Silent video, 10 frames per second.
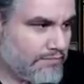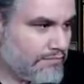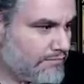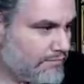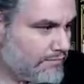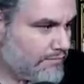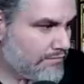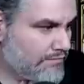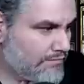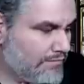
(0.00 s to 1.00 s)
That makes
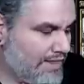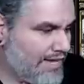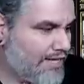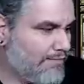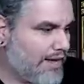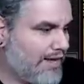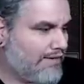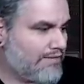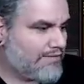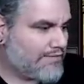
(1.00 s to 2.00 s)
sense. Thank you,
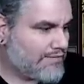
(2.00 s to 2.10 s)
man.